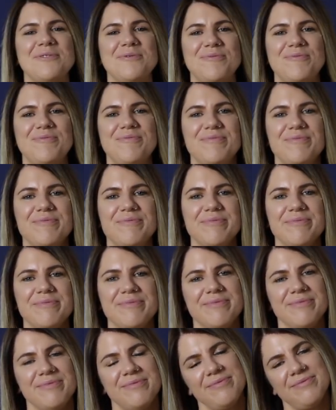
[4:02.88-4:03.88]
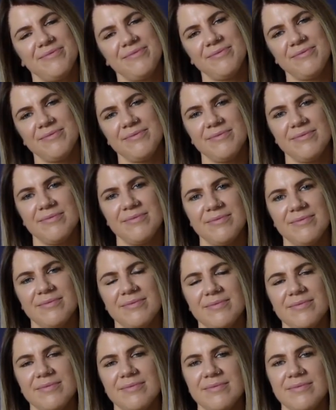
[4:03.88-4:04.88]

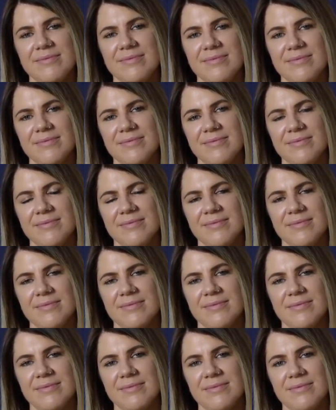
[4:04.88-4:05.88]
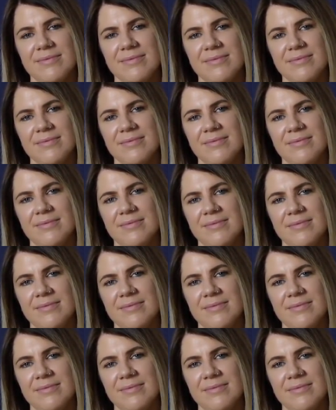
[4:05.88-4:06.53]
The person shown says nothing.